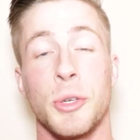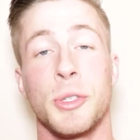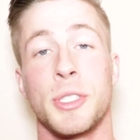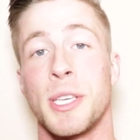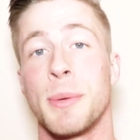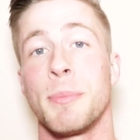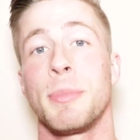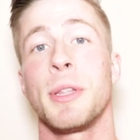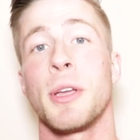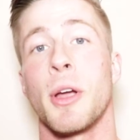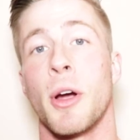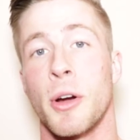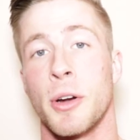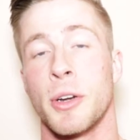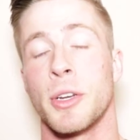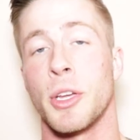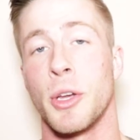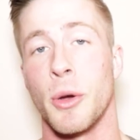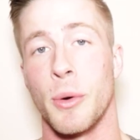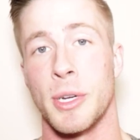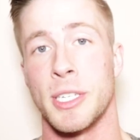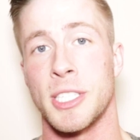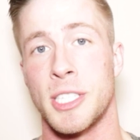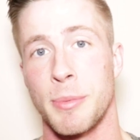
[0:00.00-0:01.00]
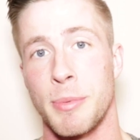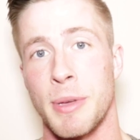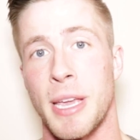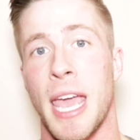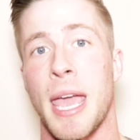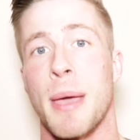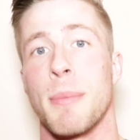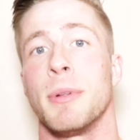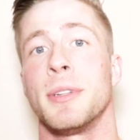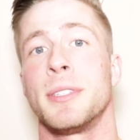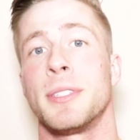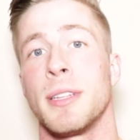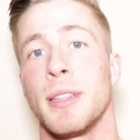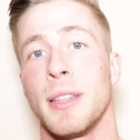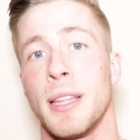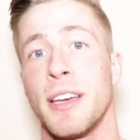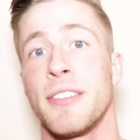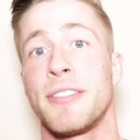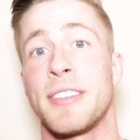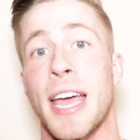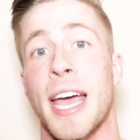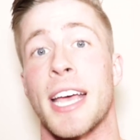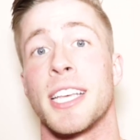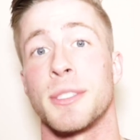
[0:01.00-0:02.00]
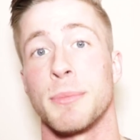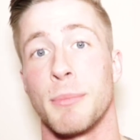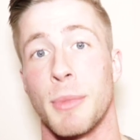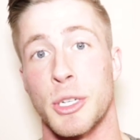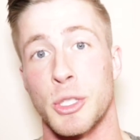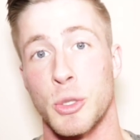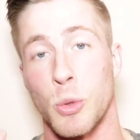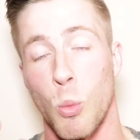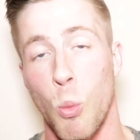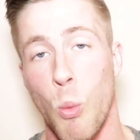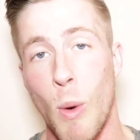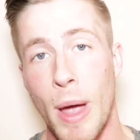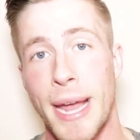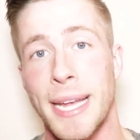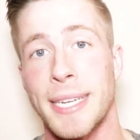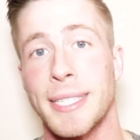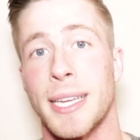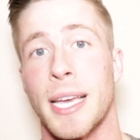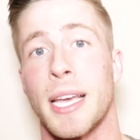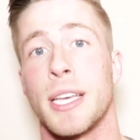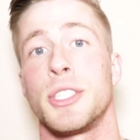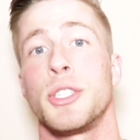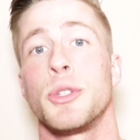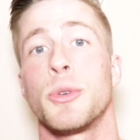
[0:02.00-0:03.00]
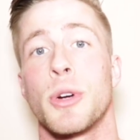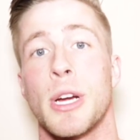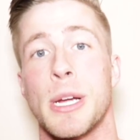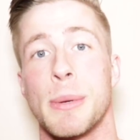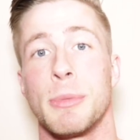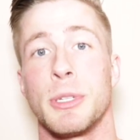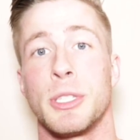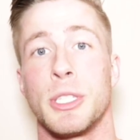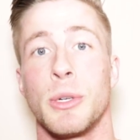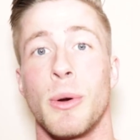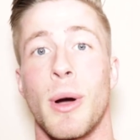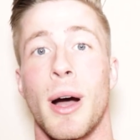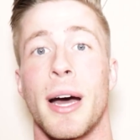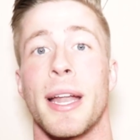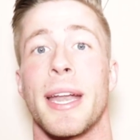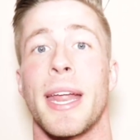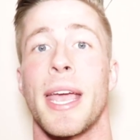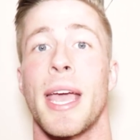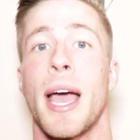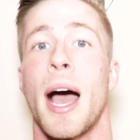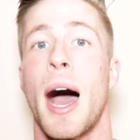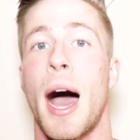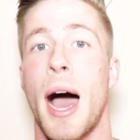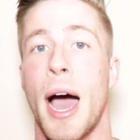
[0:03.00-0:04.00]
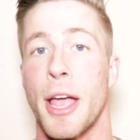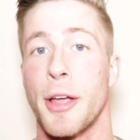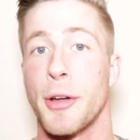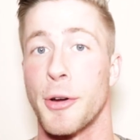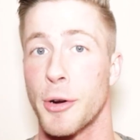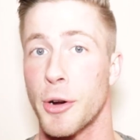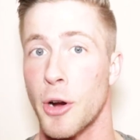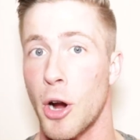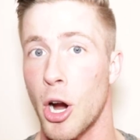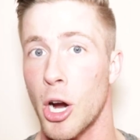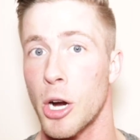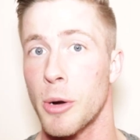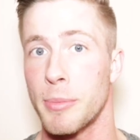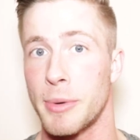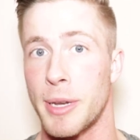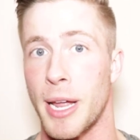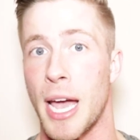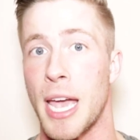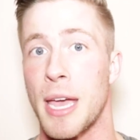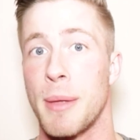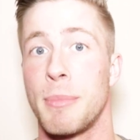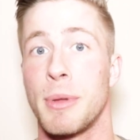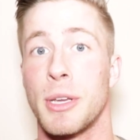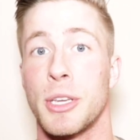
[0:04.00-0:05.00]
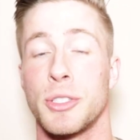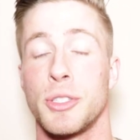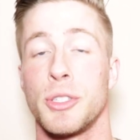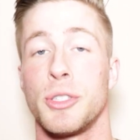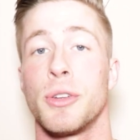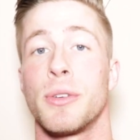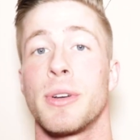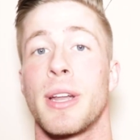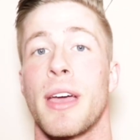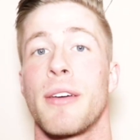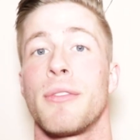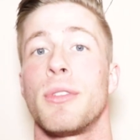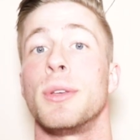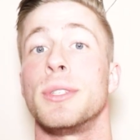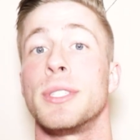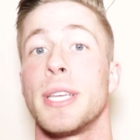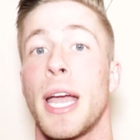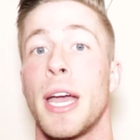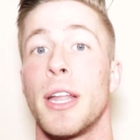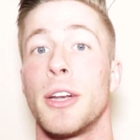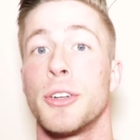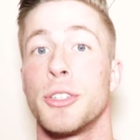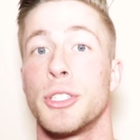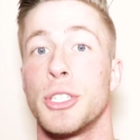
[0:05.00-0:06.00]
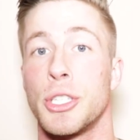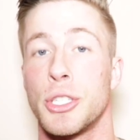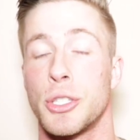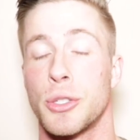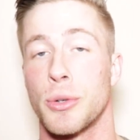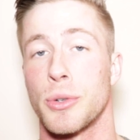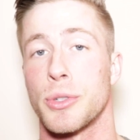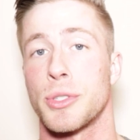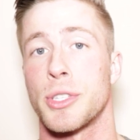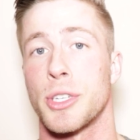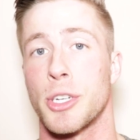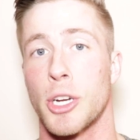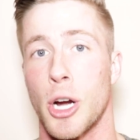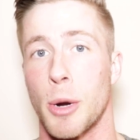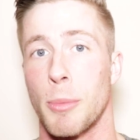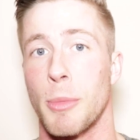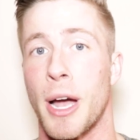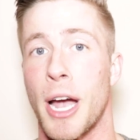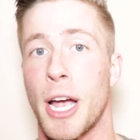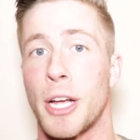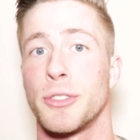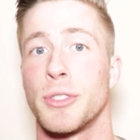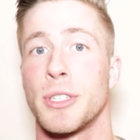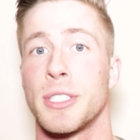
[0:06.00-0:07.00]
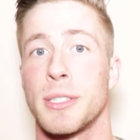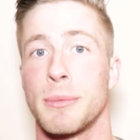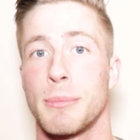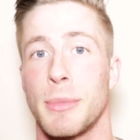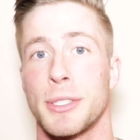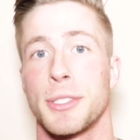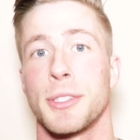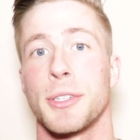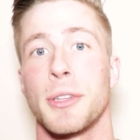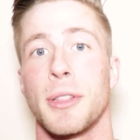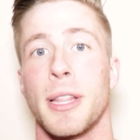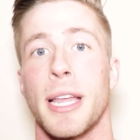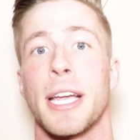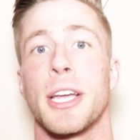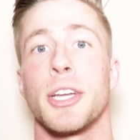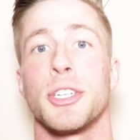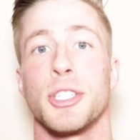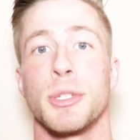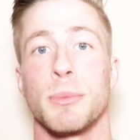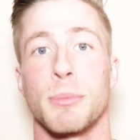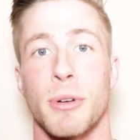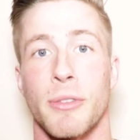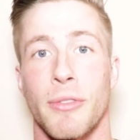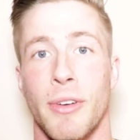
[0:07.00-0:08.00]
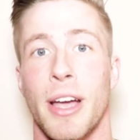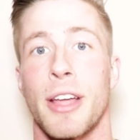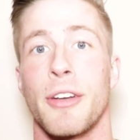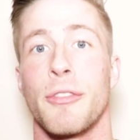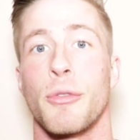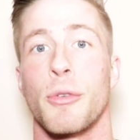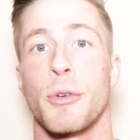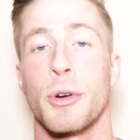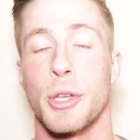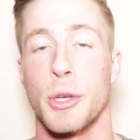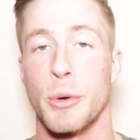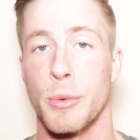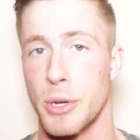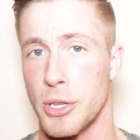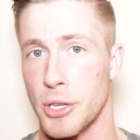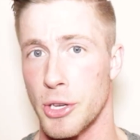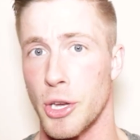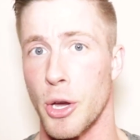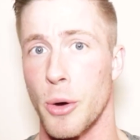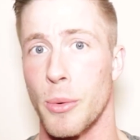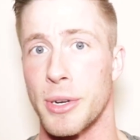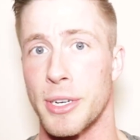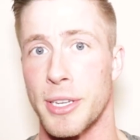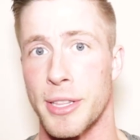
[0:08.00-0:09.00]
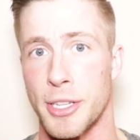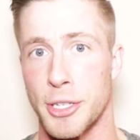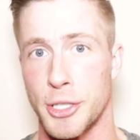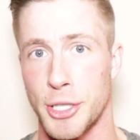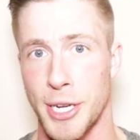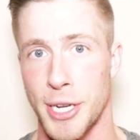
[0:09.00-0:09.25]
You simply aren't going to be able to lift as much weight as you are able to on a higher carb diet because you don't have those energy stores that carbohydrates and muscle glycogen provide for you when you go into the